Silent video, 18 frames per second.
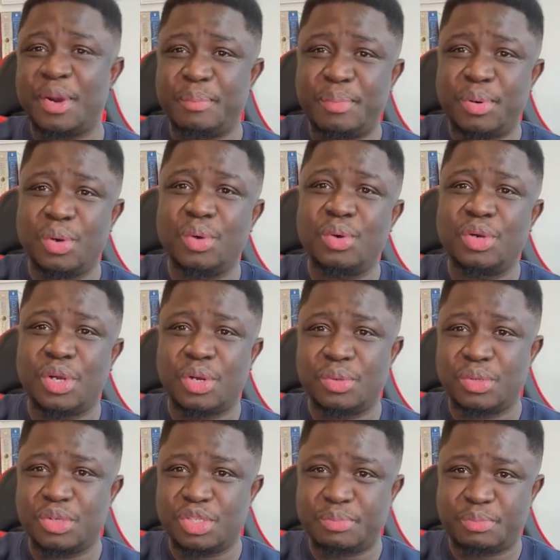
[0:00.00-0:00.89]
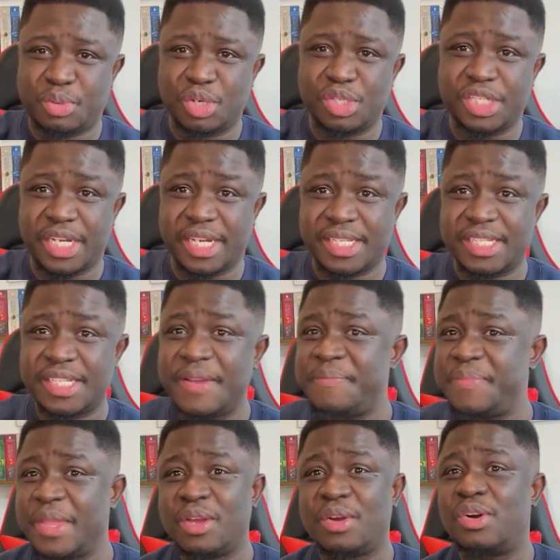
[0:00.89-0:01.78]
and upload all those
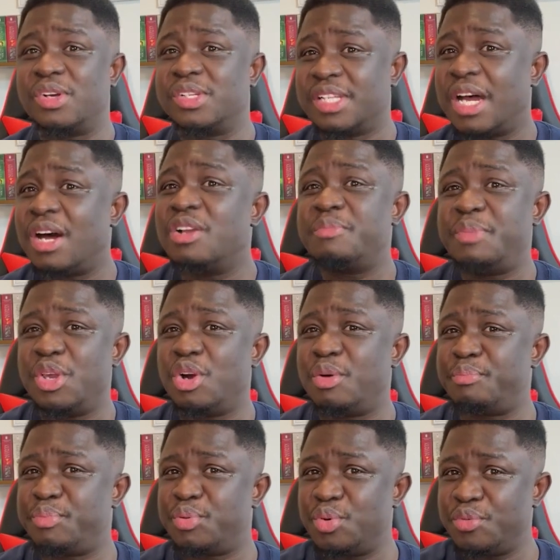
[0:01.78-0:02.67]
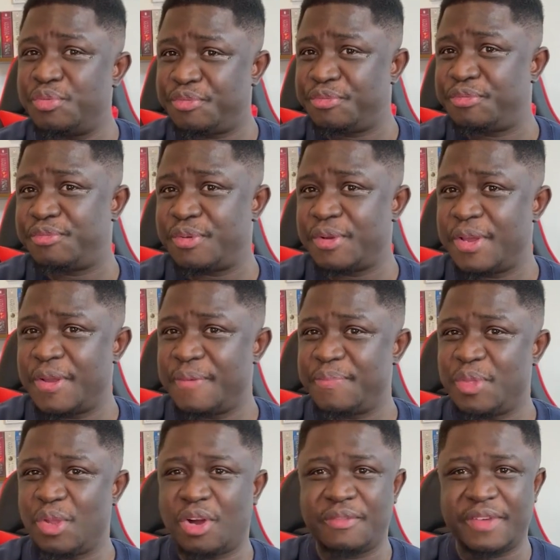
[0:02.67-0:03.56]
projects, because that'll be your proof
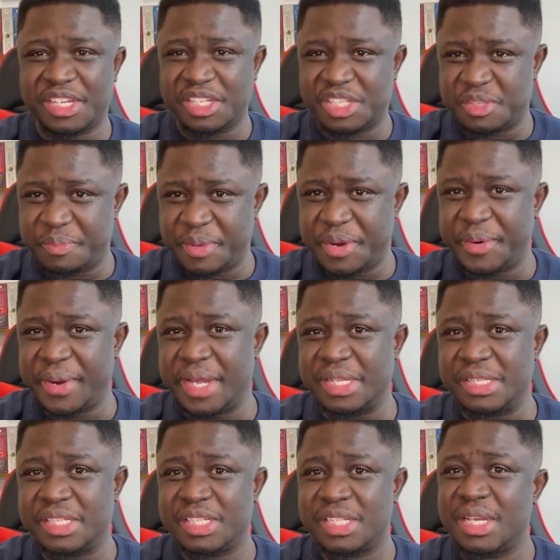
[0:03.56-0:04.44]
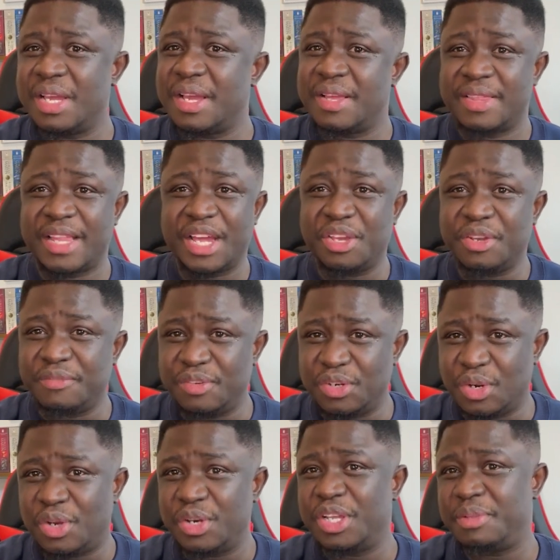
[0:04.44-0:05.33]
of experience that
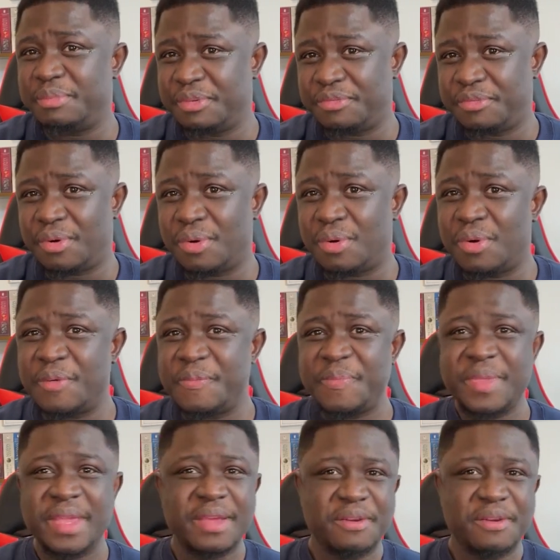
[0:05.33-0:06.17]
you've done it before.